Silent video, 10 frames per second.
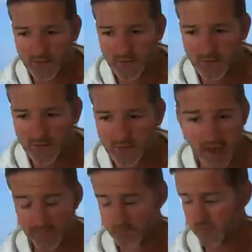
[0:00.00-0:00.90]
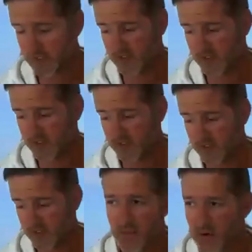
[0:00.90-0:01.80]
So yeah, it's
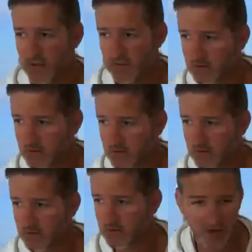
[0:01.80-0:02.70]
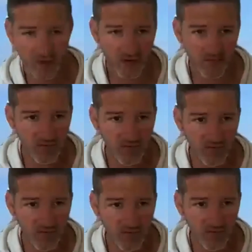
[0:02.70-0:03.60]
totally possible. And there's a
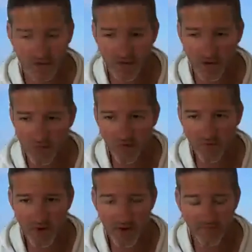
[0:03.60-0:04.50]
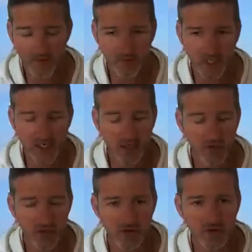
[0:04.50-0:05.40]
number of platforms that you can
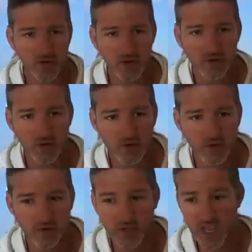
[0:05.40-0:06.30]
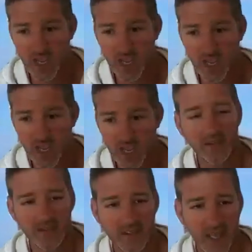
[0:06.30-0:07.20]
use to help you
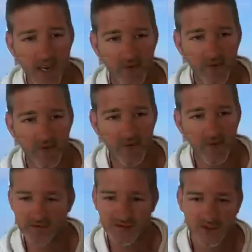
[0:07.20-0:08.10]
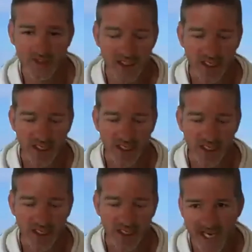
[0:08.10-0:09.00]
get to there, and
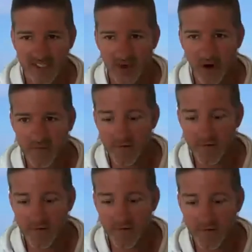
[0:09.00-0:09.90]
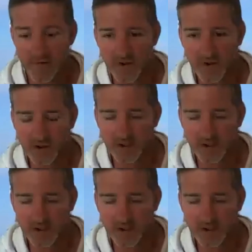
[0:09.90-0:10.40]
it's a case of if you have the